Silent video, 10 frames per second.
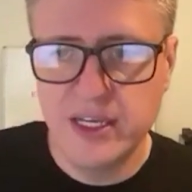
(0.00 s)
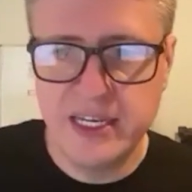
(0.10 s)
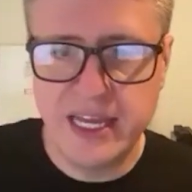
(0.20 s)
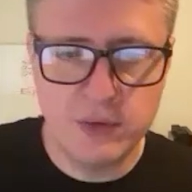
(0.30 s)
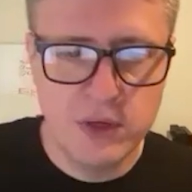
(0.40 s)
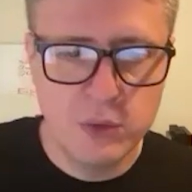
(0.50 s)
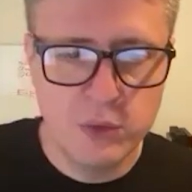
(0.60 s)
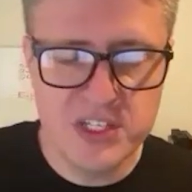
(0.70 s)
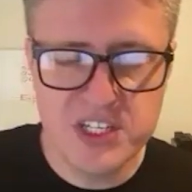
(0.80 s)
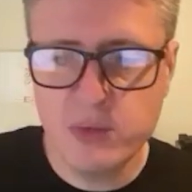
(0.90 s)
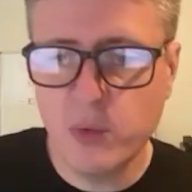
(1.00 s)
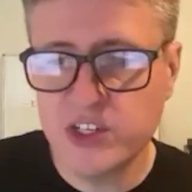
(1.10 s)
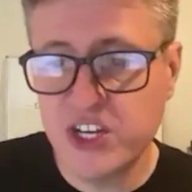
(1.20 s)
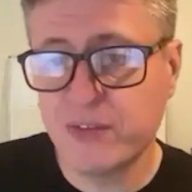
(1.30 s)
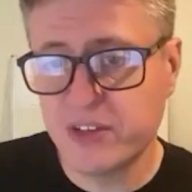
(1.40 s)
Now, when we say we
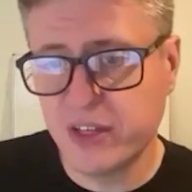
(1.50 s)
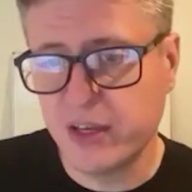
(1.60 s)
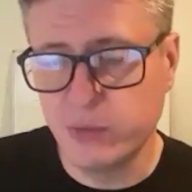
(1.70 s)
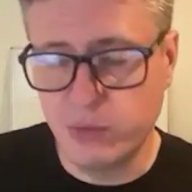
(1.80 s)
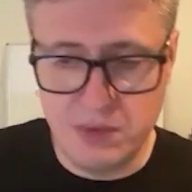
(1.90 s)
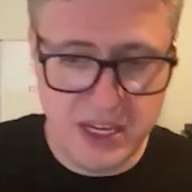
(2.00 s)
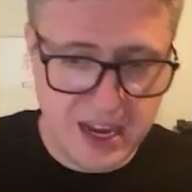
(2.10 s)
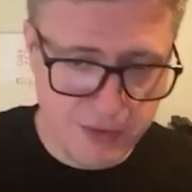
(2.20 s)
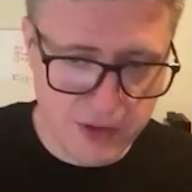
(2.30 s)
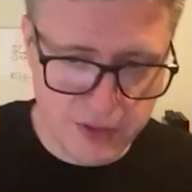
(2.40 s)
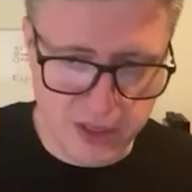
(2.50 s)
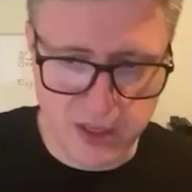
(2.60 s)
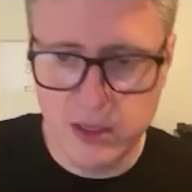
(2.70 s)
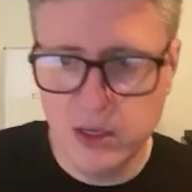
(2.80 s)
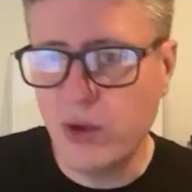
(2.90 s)
watch everything, we mean
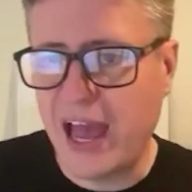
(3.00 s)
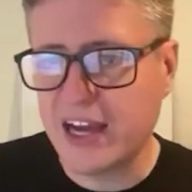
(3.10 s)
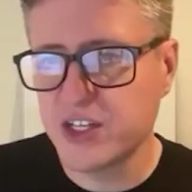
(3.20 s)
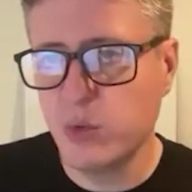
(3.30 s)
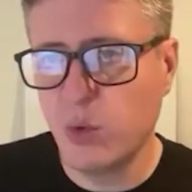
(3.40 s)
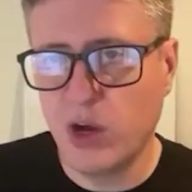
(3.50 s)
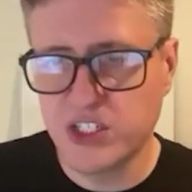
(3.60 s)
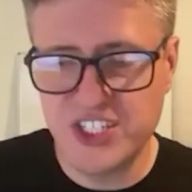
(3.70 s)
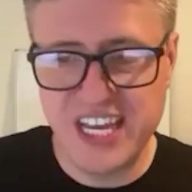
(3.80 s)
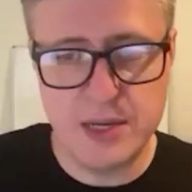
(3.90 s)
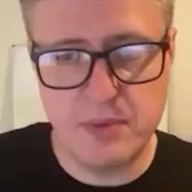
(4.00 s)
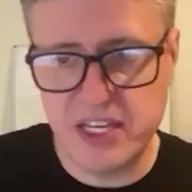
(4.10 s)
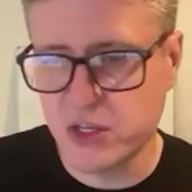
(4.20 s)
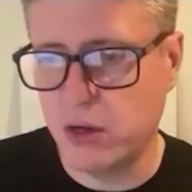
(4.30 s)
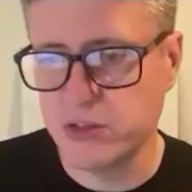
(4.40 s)
everything. We actually will watch
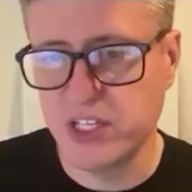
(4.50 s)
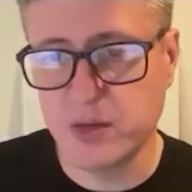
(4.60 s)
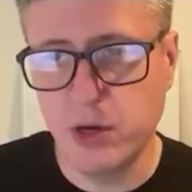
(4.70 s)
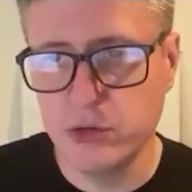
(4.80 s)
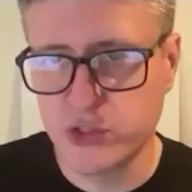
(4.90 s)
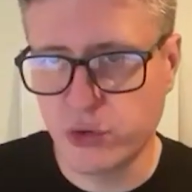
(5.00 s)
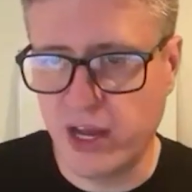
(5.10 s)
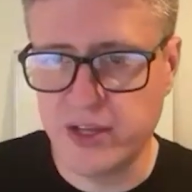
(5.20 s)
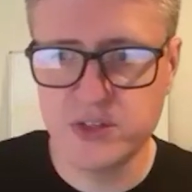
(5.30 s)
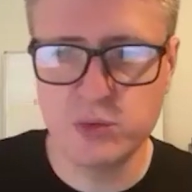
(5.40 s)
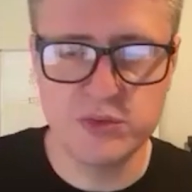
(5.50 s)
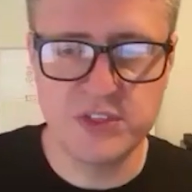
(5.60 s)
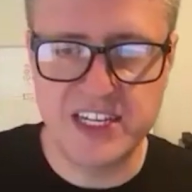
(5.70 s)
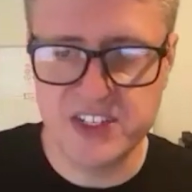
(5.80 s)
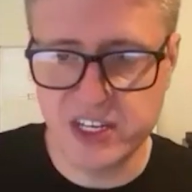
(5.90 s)
database calls like Postgres. We'll
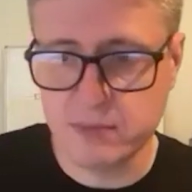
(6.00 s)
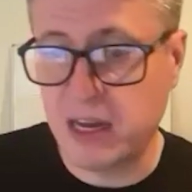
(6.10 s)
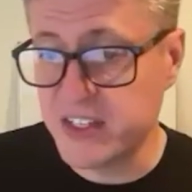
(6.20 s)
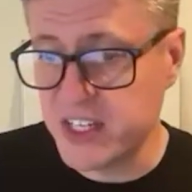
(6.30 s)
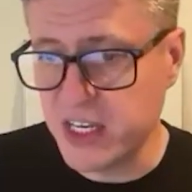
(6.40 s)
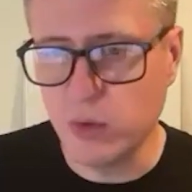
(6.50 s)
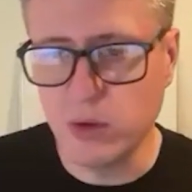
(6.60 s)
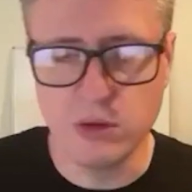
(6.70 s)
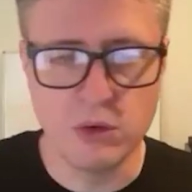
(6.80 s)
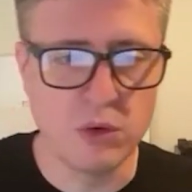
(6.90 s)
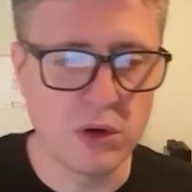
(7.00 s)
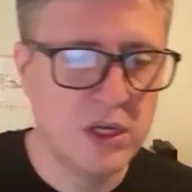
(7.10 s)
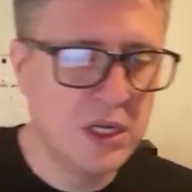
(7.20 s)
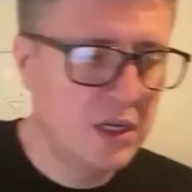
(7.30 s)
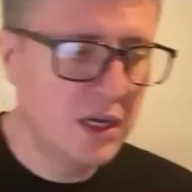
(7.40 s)
dissect MySQL or
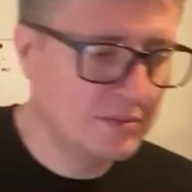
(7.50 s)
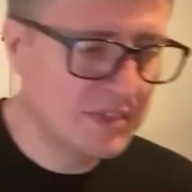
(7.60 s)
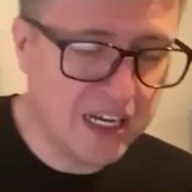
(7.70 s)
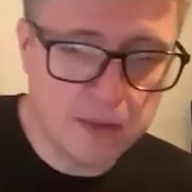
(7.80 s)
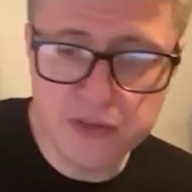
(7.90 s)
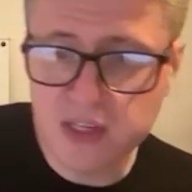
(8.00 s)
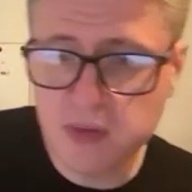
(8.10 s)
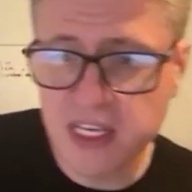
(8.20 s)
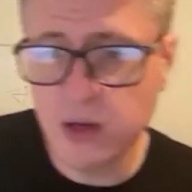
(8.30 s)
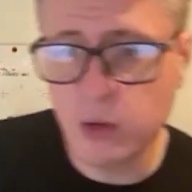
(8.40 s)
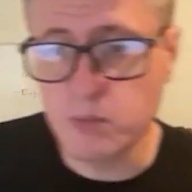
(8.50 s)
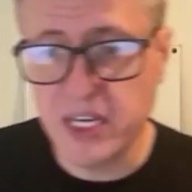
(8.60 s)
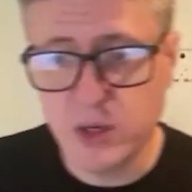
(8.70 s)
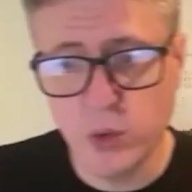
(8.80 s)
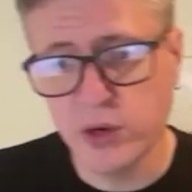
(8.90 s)
um, DynamoDB or
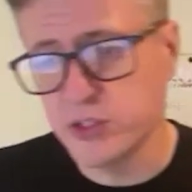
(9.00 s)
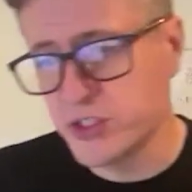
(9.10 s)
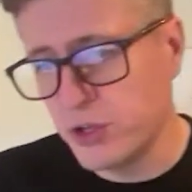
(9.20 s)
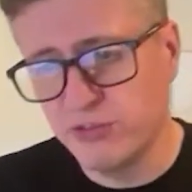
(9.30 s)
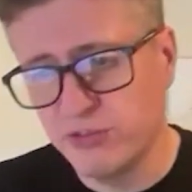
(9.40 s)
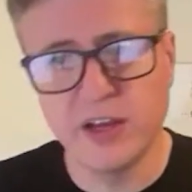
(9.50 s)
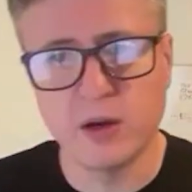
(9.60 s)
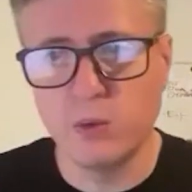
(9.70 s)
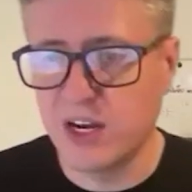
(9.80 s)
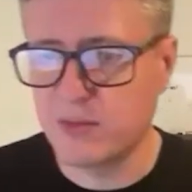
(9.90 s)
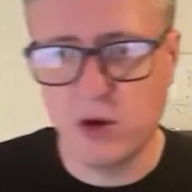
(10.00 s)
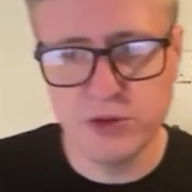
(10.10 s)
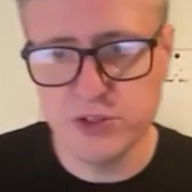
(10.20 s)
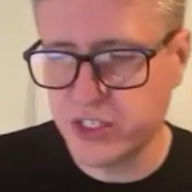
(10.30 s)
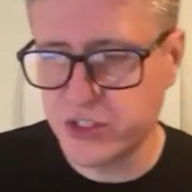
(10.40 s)
BigQuery or Snowflake or whatever. All
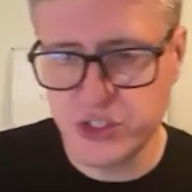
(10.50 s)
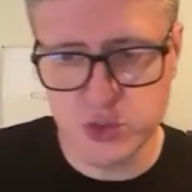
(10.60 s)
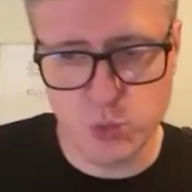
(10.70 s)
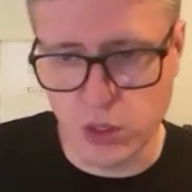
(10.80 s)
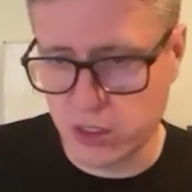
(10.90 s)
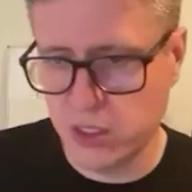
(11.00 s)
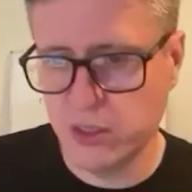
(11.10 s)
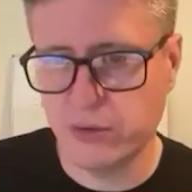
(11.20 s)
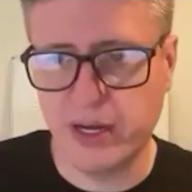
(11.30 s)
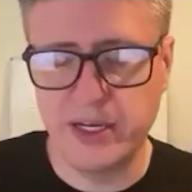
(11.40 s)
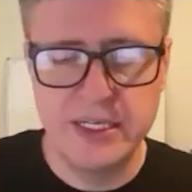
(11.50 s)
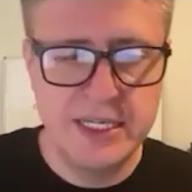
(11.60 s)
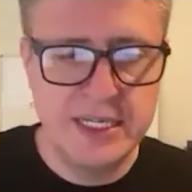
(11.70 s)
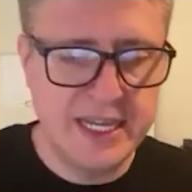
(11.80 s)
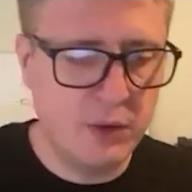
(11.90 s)
those things just work, right?
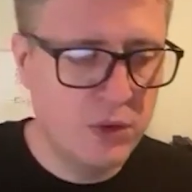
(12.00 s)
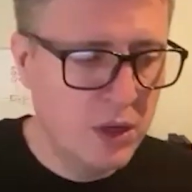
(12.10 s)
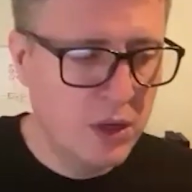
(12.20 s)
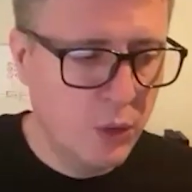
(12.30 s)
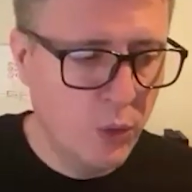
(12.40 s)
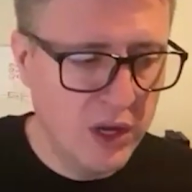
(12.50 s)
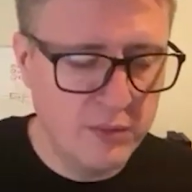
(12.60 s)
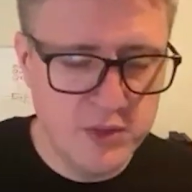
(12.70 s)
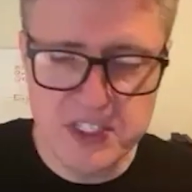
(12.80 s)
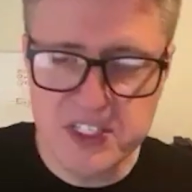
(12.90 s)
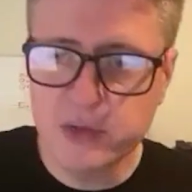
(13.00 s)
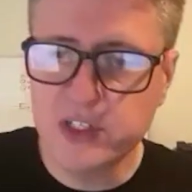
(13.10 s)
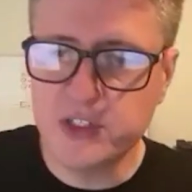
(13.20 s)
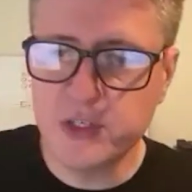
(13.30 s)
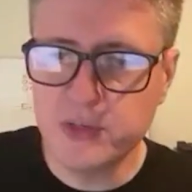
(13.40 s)
Now, what SpeedScale
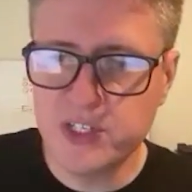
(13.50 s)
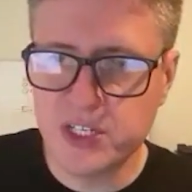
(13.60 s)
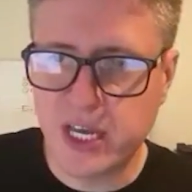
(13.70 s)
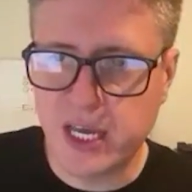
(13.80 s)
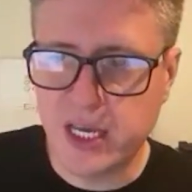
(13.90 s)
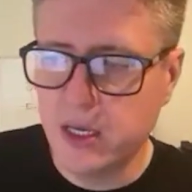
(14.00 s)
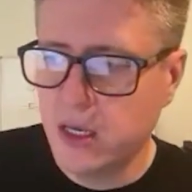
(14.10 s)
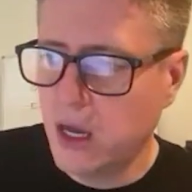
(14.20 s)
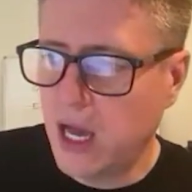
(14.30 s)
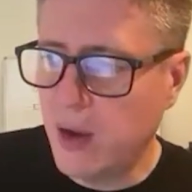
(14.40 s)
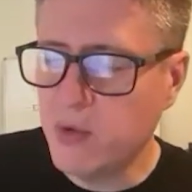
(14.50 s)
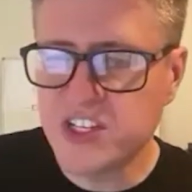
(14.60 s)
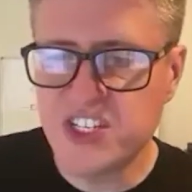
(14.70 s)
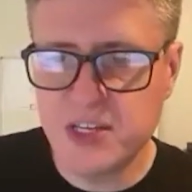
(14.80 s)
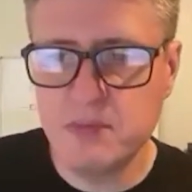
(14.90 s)
can do is say, I want
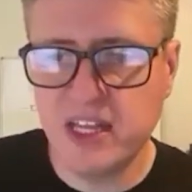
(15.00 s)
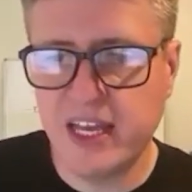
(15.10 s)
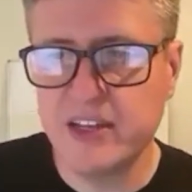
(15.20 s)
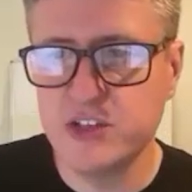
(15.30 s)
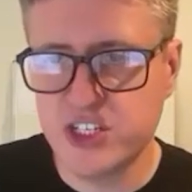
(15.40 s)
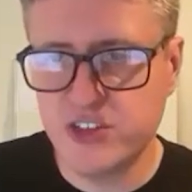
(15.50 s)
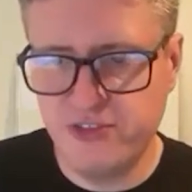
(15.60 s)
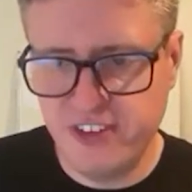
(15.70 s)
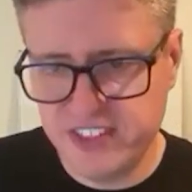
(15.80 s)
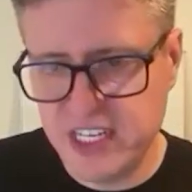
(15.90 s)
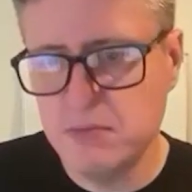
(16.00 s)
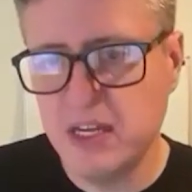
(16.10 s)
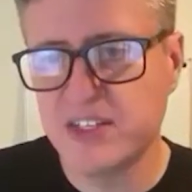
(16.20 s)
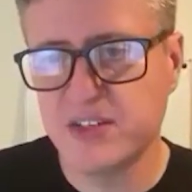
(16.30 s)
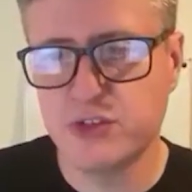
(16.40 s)
to simulate just 15
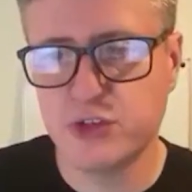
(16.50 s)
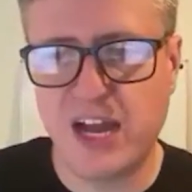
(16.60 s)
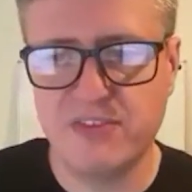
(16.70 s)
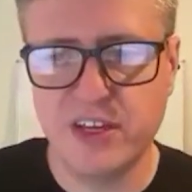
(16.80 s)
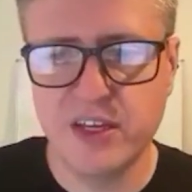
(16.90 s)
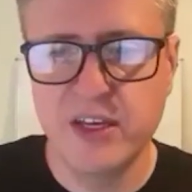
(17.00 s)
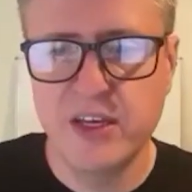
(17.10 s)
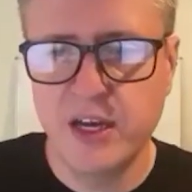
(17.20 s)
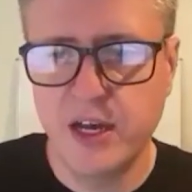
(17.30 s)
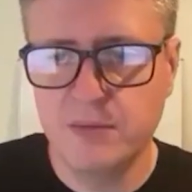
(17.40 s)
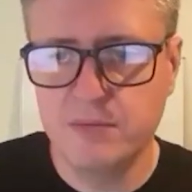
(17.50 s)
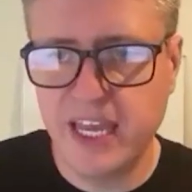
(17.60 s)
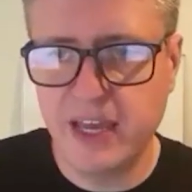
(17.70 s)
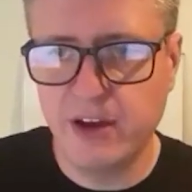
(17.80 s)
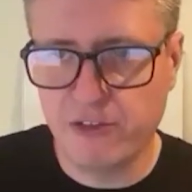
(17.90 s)
minutes of traffic um,
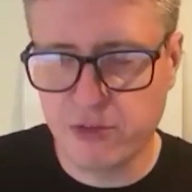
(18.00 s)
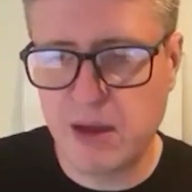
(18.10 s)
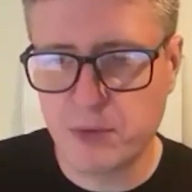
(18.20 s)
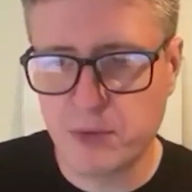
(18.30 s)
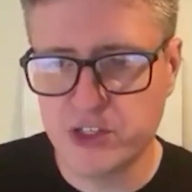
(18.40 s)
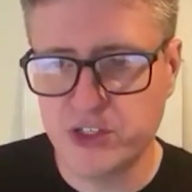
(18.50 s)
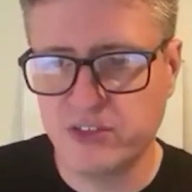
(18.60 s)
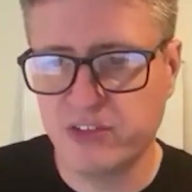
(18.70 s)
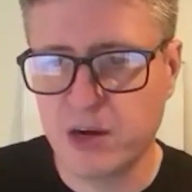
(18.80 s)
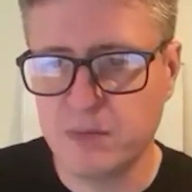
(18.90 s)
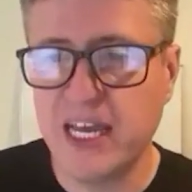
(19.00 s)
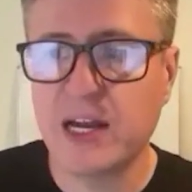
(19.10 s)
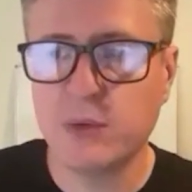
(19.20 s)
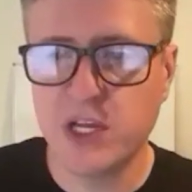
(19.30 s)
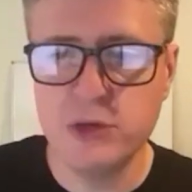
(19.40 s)
uh, from my production environment, and
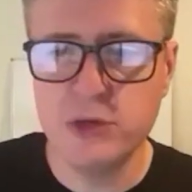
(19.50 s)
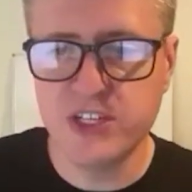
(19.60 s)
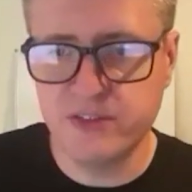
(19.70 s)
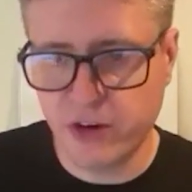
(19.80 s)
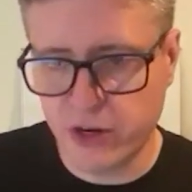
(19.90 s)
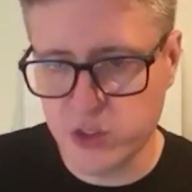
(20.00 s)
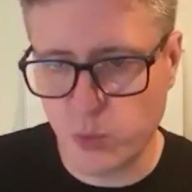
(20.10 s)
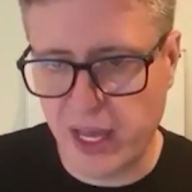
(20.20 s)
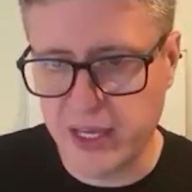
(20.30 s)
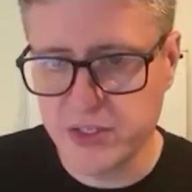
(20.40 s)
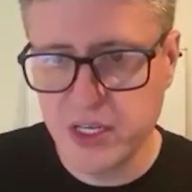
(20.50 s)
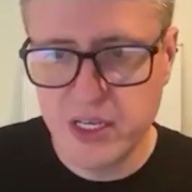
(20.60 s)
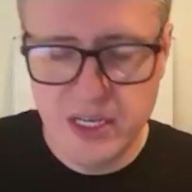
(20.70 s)
I want to use it in various ways.